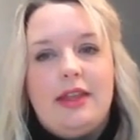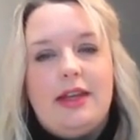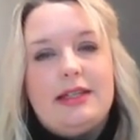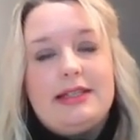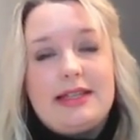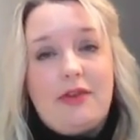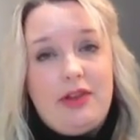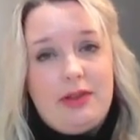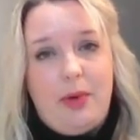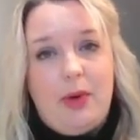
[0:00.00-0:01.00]
The
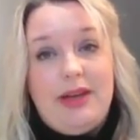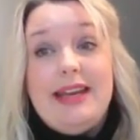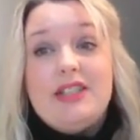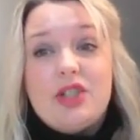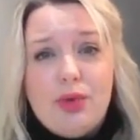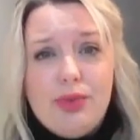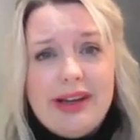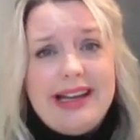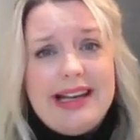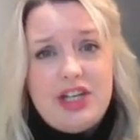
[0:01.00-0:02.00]
7th point is to
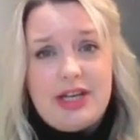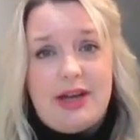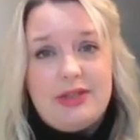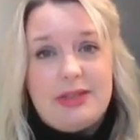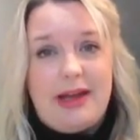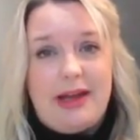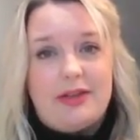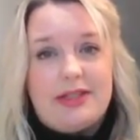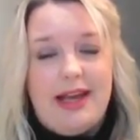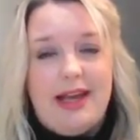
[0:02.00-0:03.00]
really shout
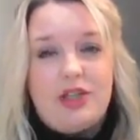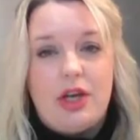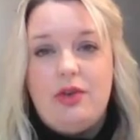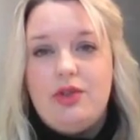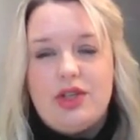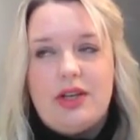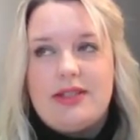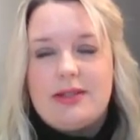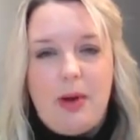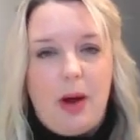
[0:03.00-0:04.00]
about it. Don't
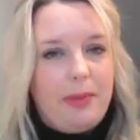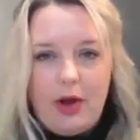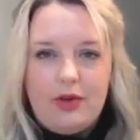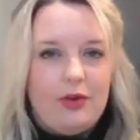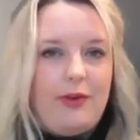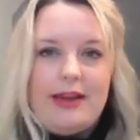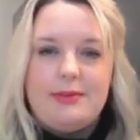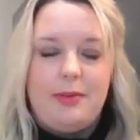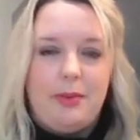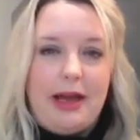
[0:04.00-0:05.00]
just pop it on your
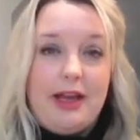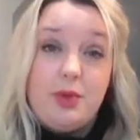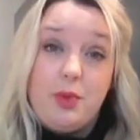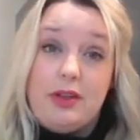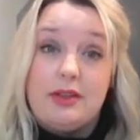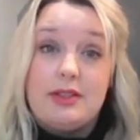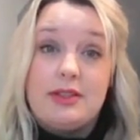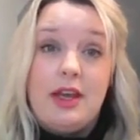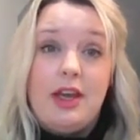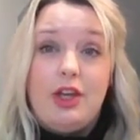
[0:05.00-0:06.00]
Facebook page
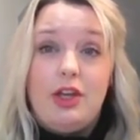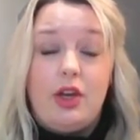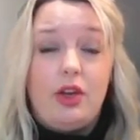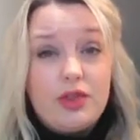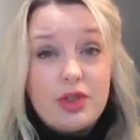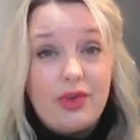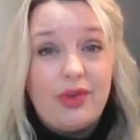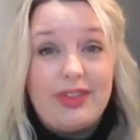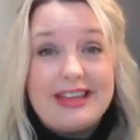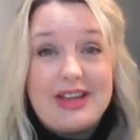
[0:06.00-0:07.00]
once. You know, you've done
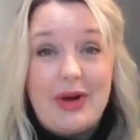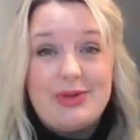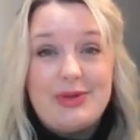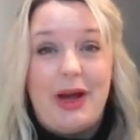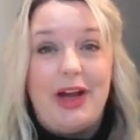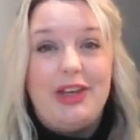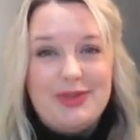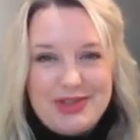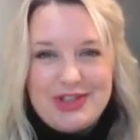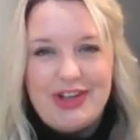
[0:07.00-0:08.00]
all this hard work,
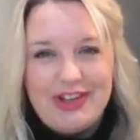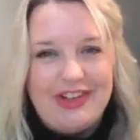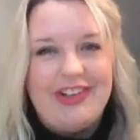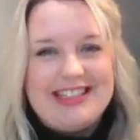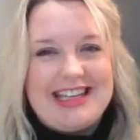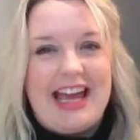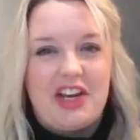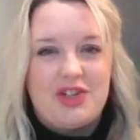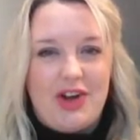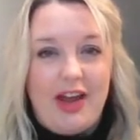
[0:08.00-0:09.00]
you've done all this
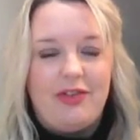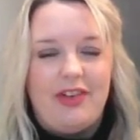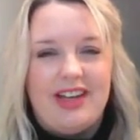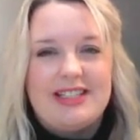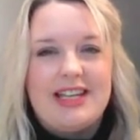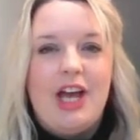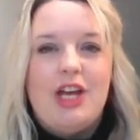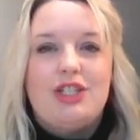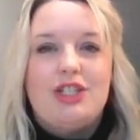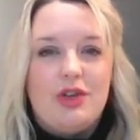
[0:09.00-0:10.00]
extra effort.
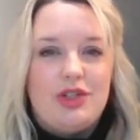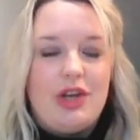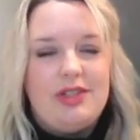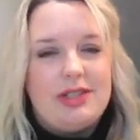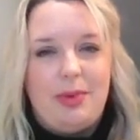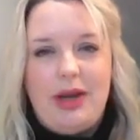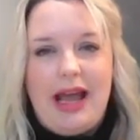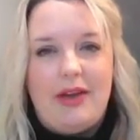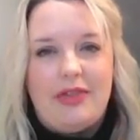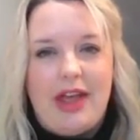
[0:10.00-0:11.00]
So don't just put
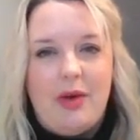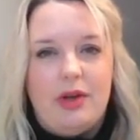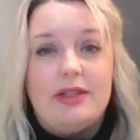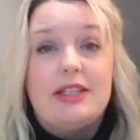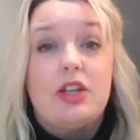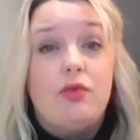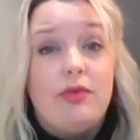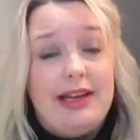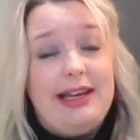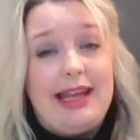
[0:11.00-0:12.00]
it out there once.
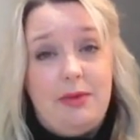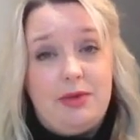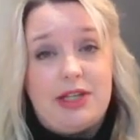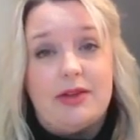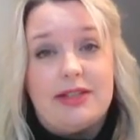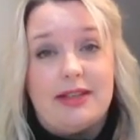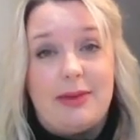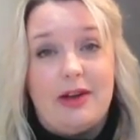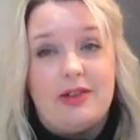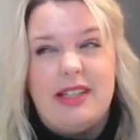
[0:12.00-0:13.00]
Really keep shouting
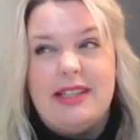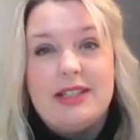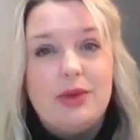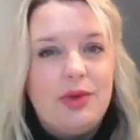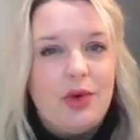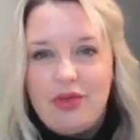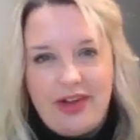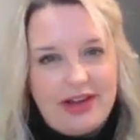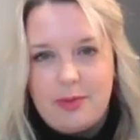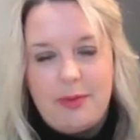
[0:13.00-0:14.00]
about it until you're
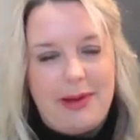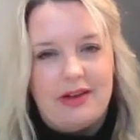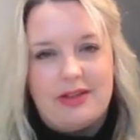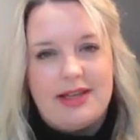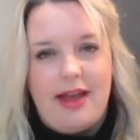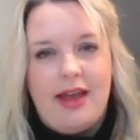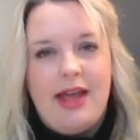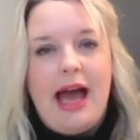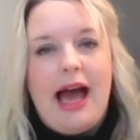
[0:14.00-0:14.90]
fed up about it.